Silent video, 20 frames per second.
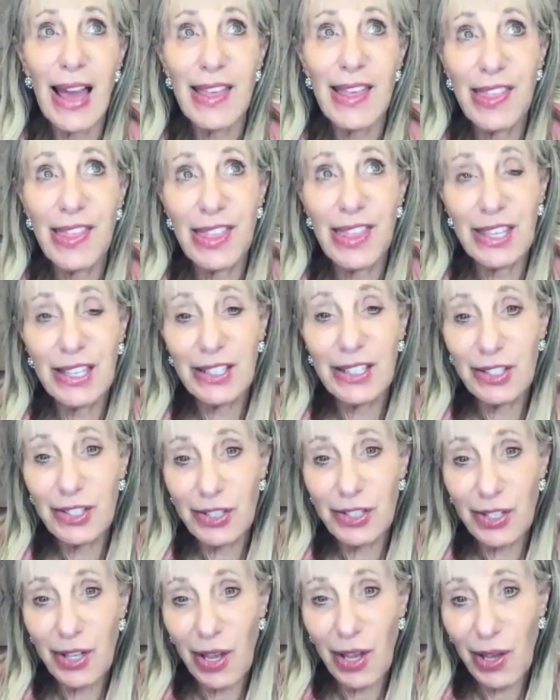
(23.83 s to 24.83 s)
I think
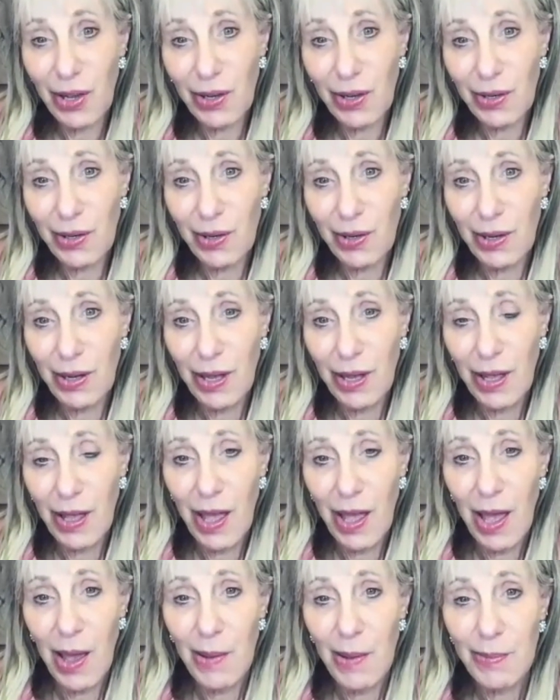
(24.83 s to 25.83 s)
so?
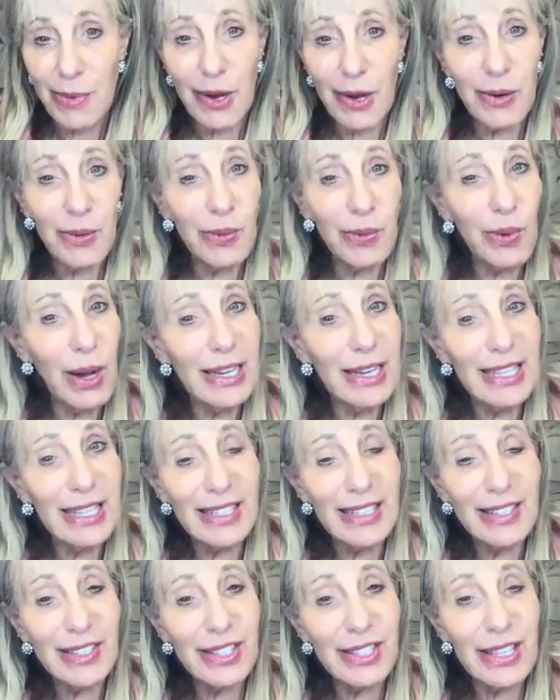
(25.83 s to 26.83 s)
But what
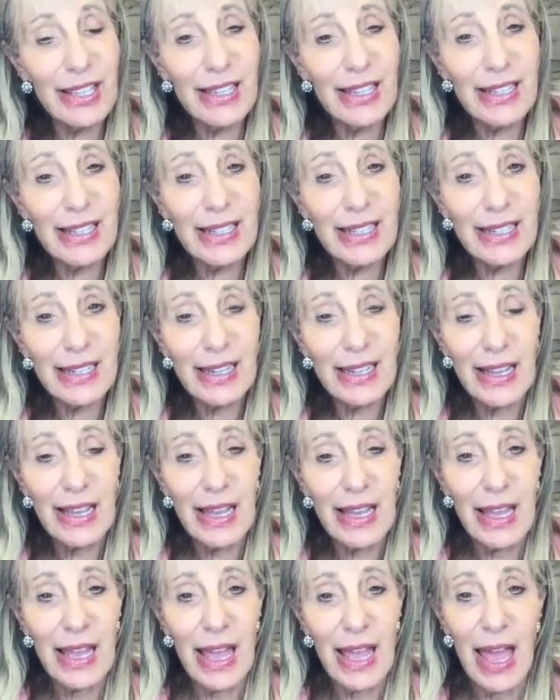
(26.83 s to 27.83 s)
is it?
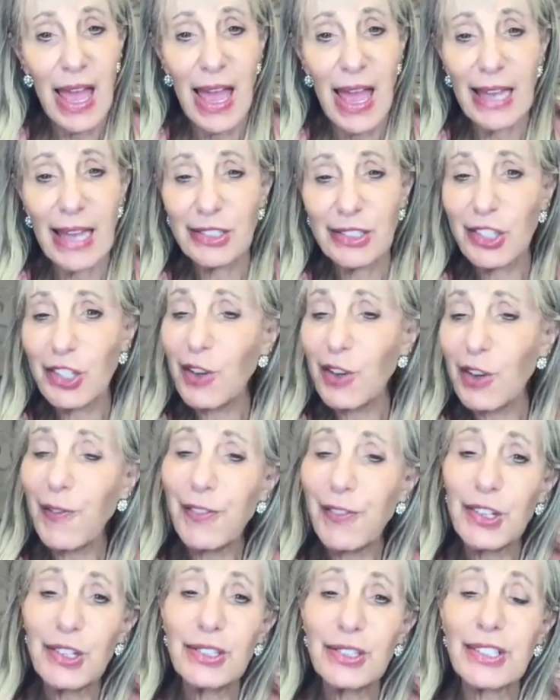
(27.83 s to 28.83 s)
Do you
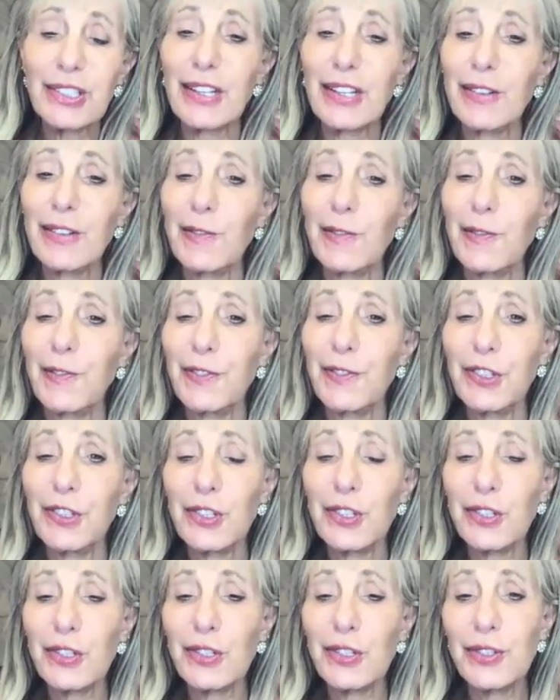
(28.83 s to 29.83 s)
feel
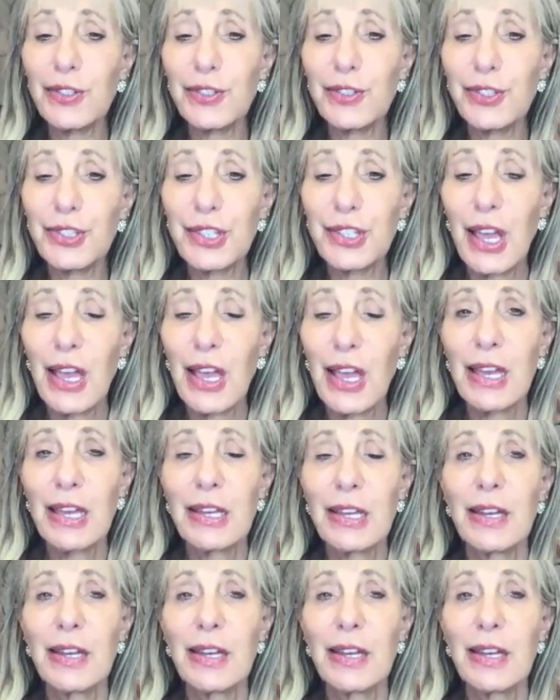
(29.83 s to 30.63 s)
confused?